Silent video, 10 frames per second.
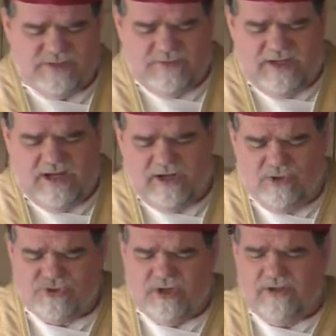We're getting
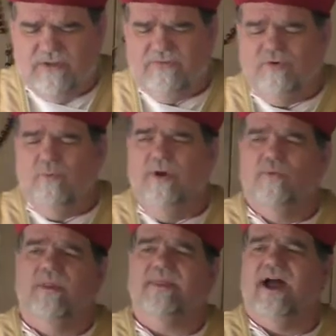closer and closer to one
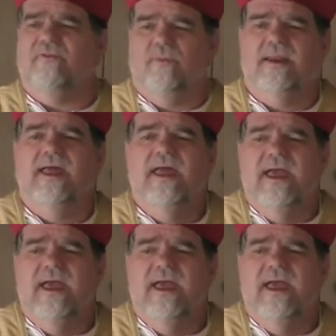world government.